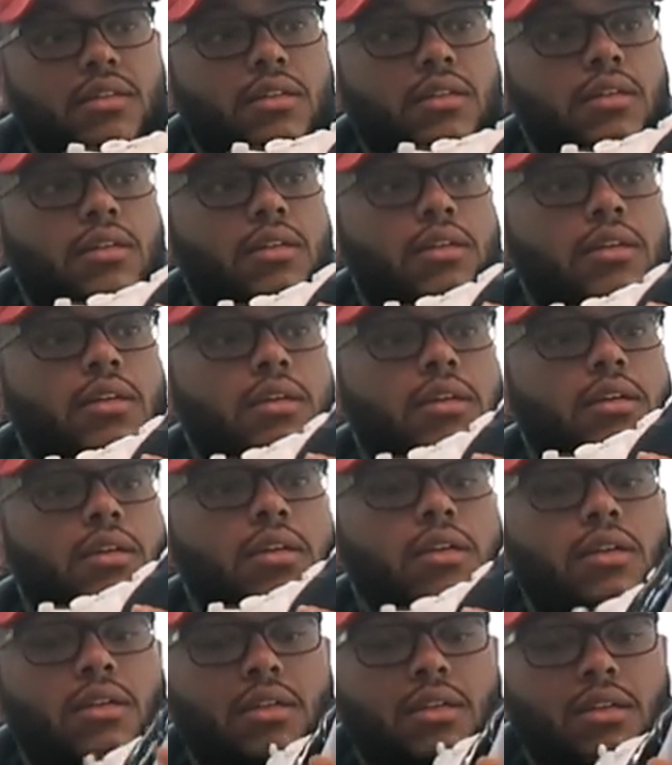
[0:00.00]

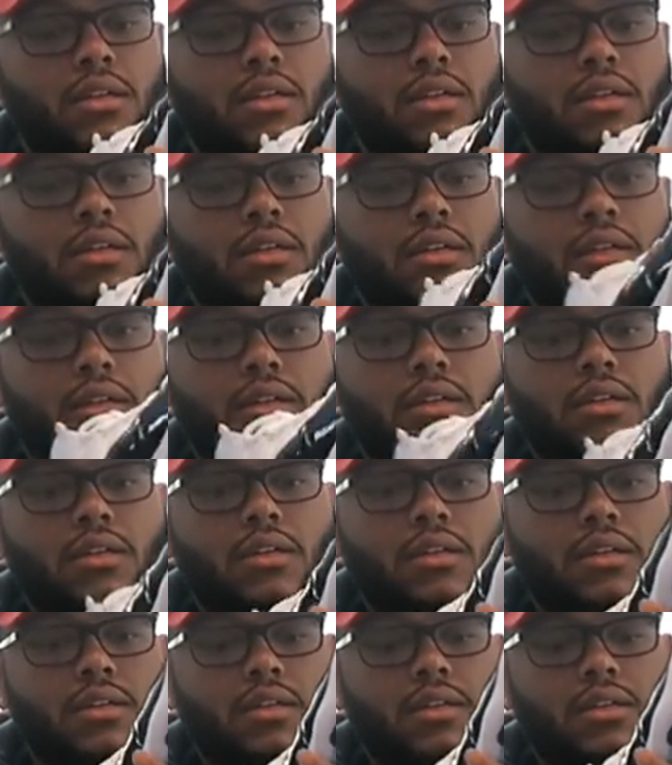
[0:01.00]

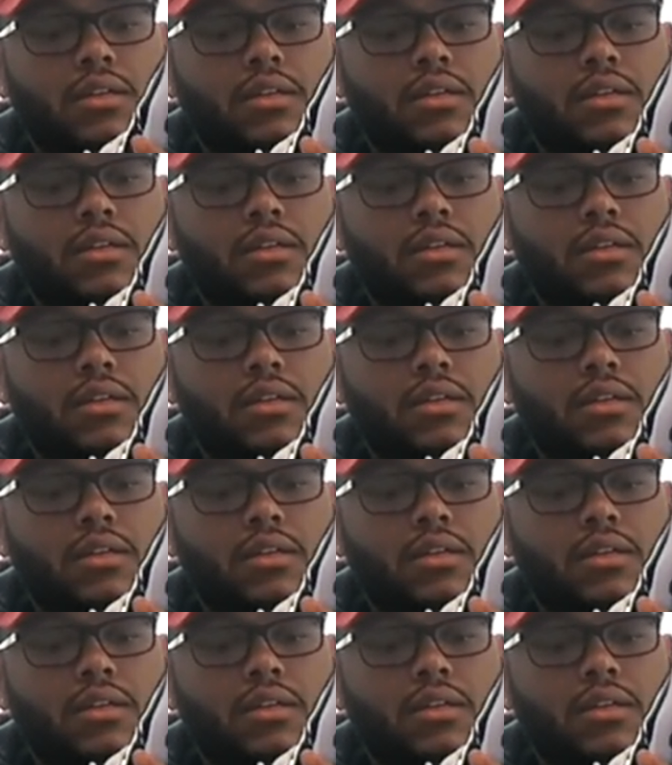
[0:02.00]
(silence)